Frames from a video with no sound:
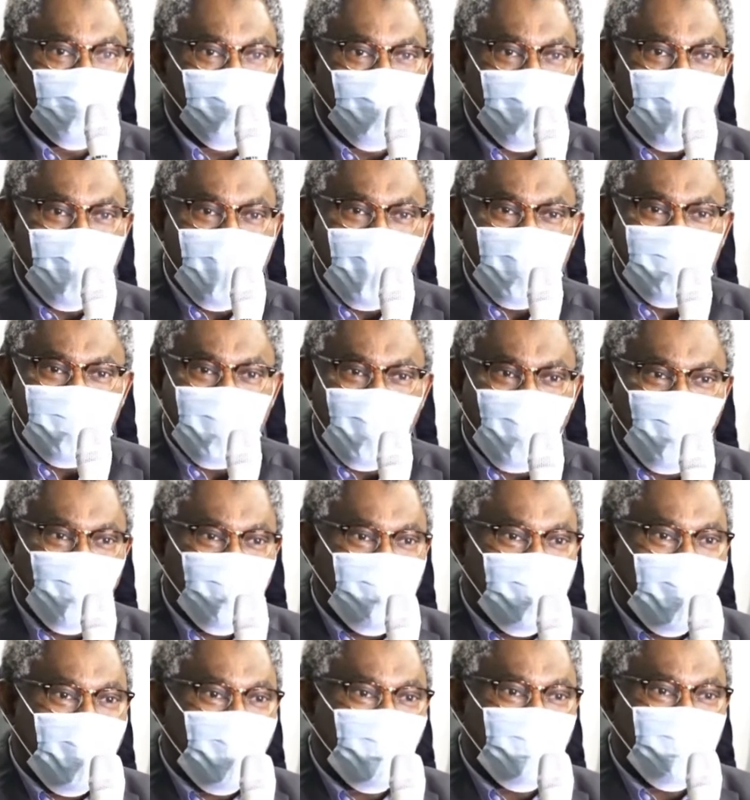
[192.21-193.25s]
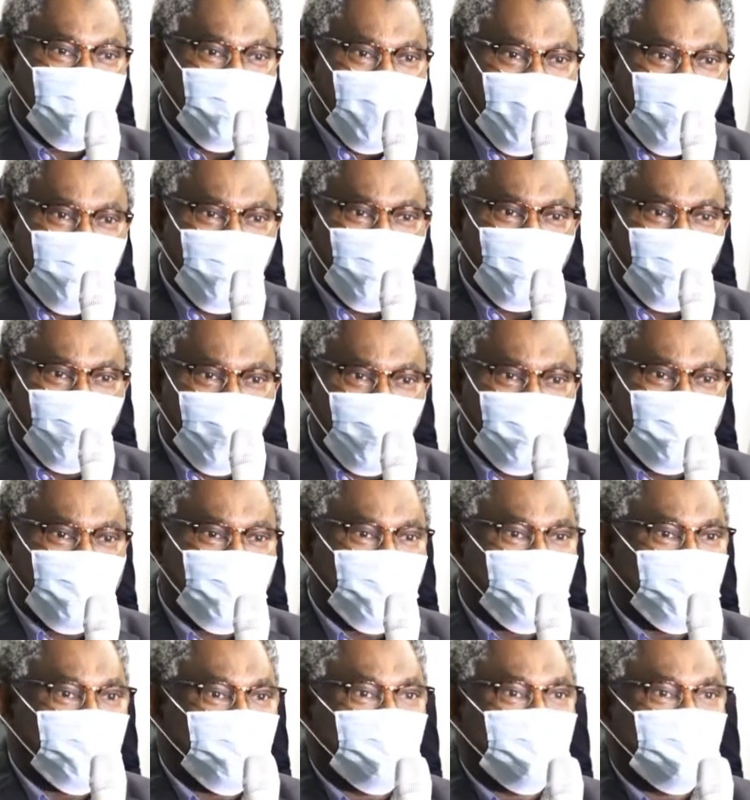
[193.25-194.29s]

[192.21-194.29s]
when Ajaokuta will start production,